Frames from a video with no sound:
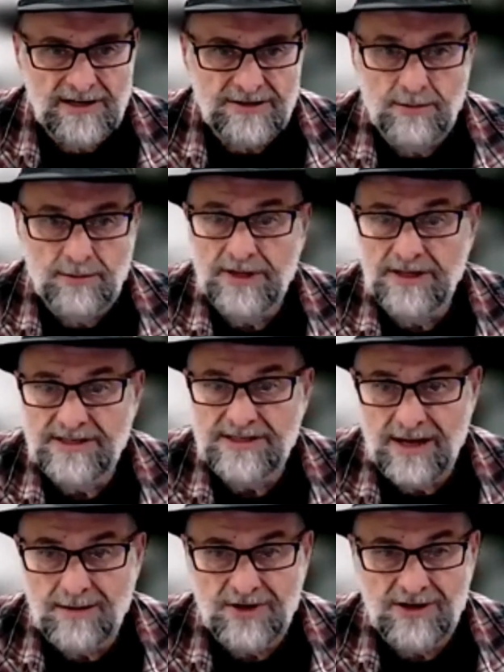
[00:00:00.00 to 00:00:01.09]
So middle of
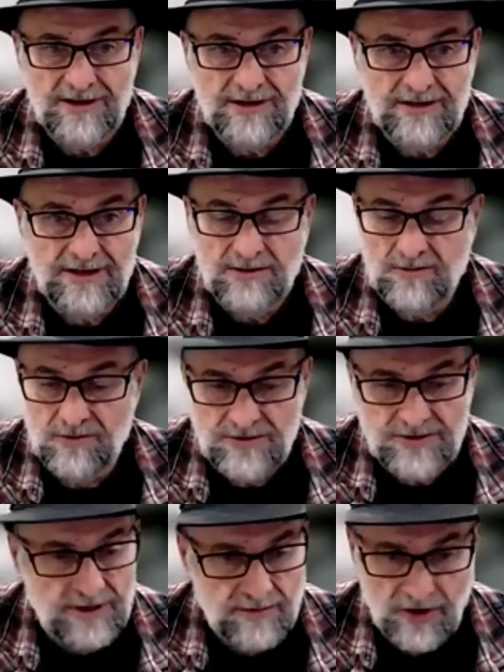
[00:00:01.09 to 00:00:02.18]
summer,
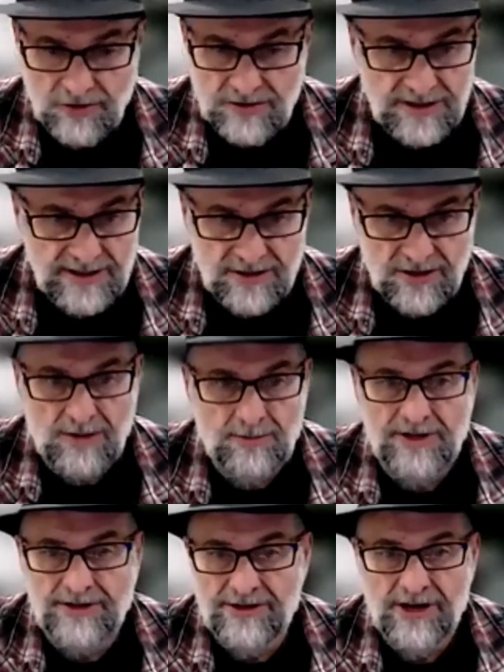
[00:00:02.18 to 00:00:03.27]
roots are mostly
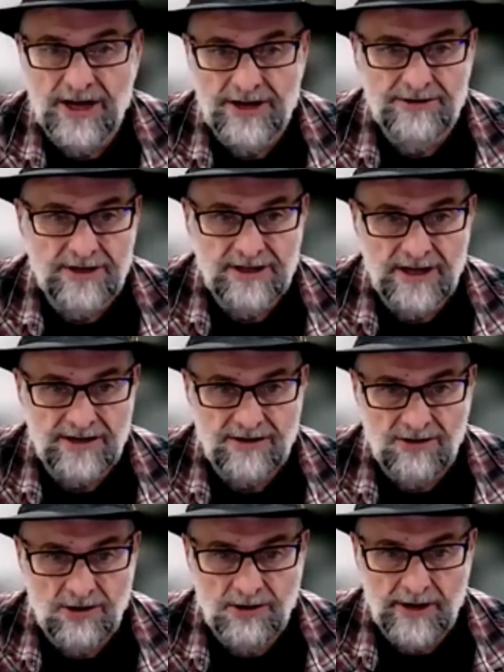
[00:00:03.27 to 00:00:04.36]
dormant. They're not doing a lot of
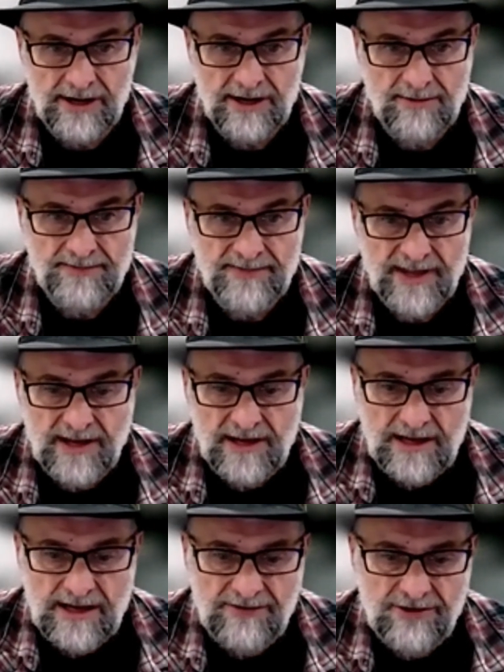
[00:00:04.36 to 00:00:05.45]
growing.
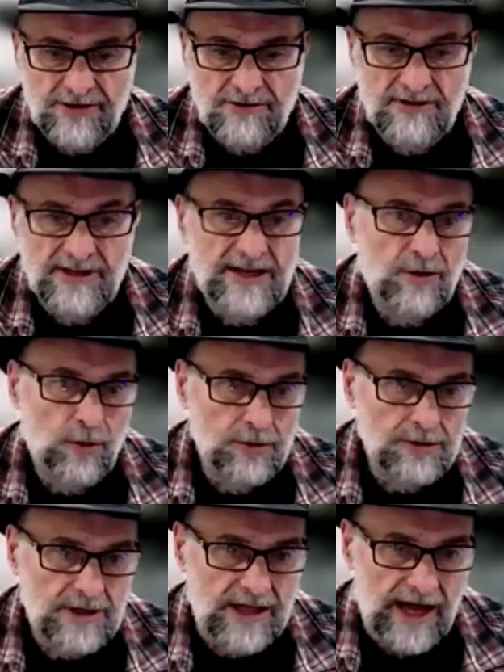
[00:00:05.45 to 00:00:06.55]
If you're in a really
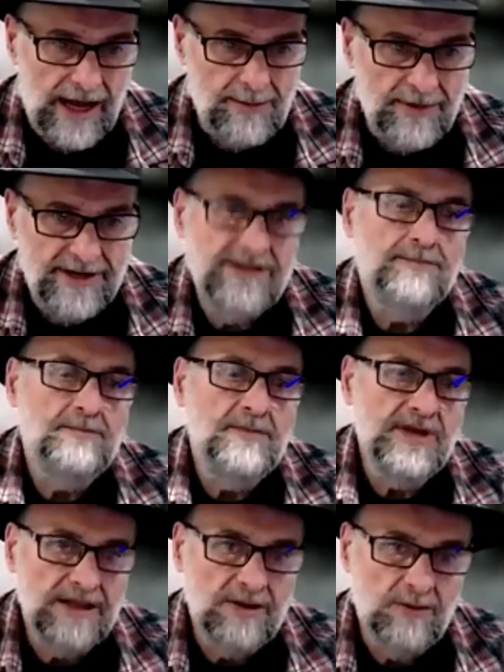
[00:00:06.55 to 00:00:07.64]
cold climate in the
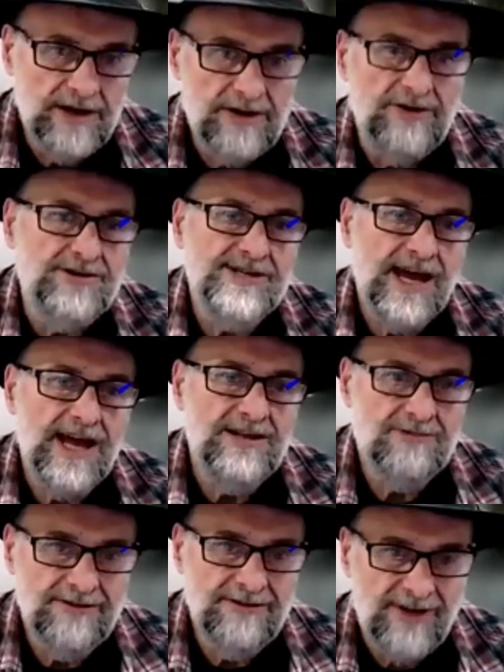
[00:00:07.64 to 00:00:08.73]
middle of winter, in
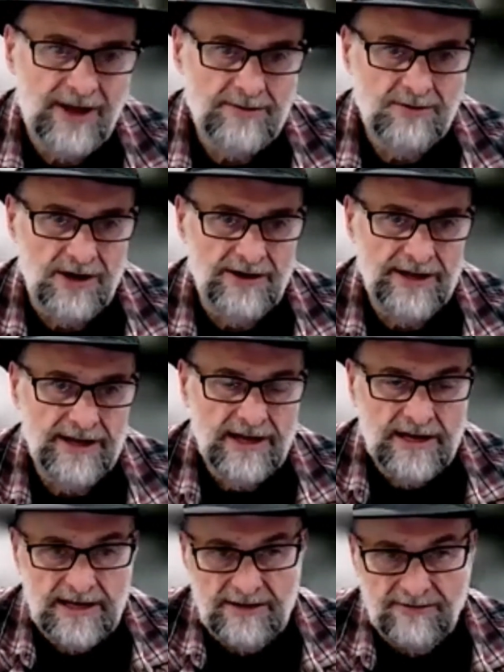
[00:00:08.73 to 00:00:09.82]
January, February,
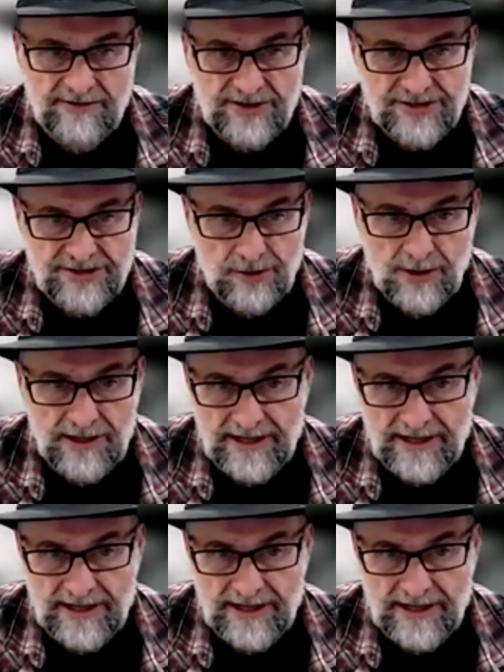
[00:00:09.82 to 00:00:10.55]
even the soil